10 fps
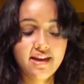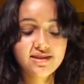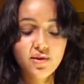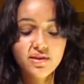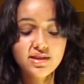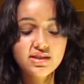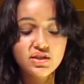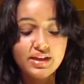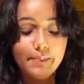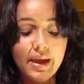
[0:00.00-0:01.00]
So this is a
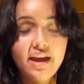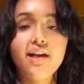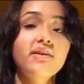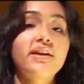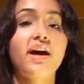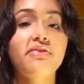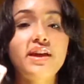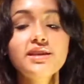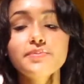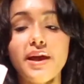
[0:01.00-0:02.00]
champagne color, and on
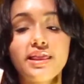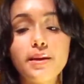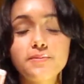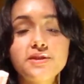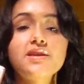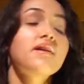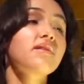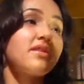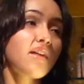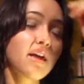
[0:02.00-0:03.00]
this, my lips,
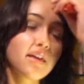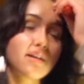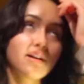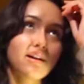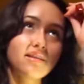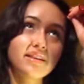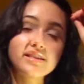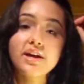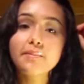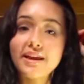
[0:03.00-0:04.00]

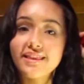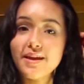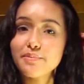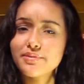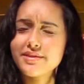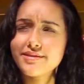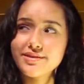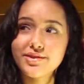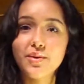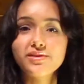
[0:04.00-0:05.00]
this on my
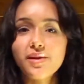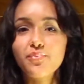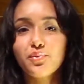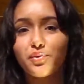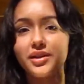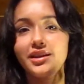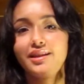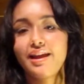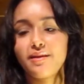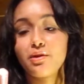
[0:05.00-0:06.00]
lips shows up really,
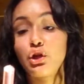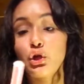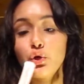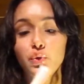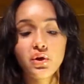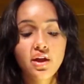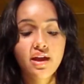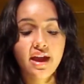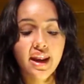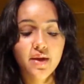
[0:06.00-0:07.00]
like, nude,
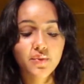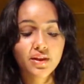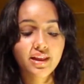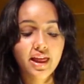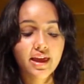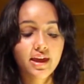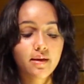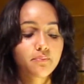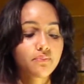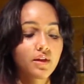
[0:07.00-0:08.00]
and I really like
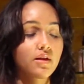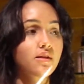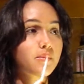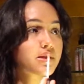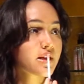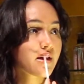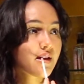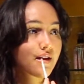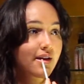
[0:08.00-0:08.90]
it. Let me see.